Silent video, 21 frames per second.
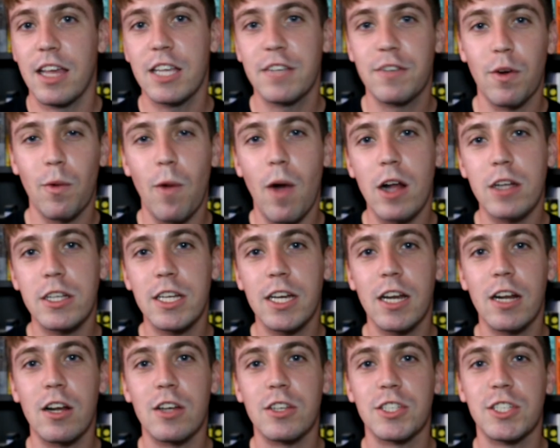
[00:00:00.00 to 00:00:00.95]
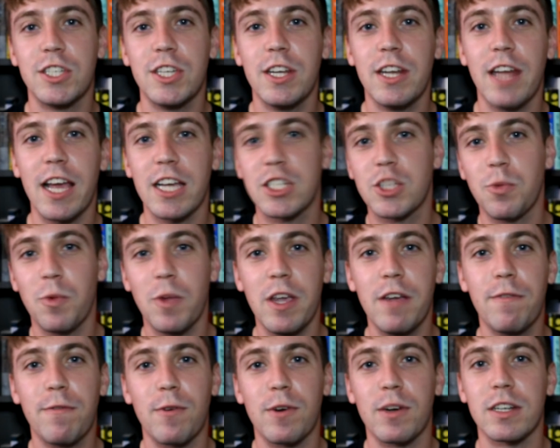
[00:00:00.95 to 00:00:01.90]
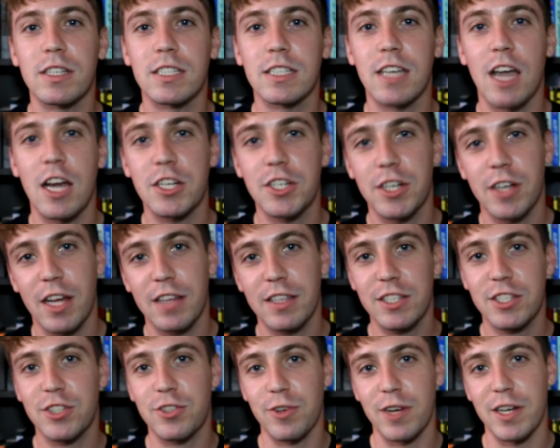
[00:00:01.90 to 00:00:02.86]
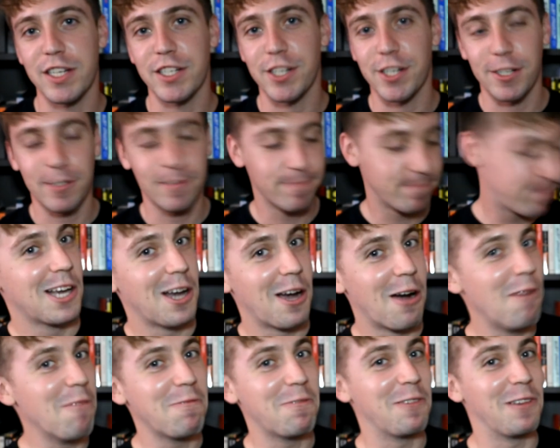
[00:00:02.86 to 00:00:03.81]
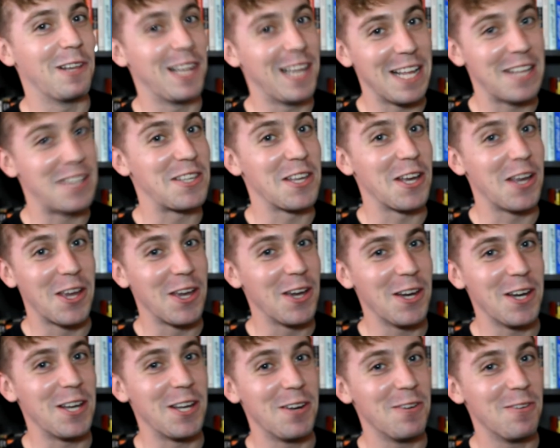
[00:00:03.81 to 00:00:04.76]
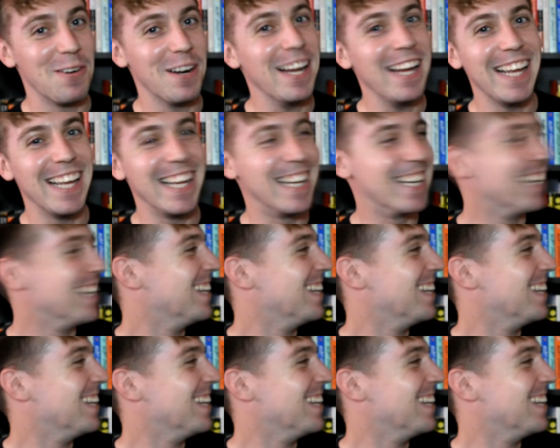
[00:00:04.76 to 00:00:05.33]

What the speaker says: Thanks for watching, and I'll see you next week for a discussion on The Stranger. Hopefully, it's a good read.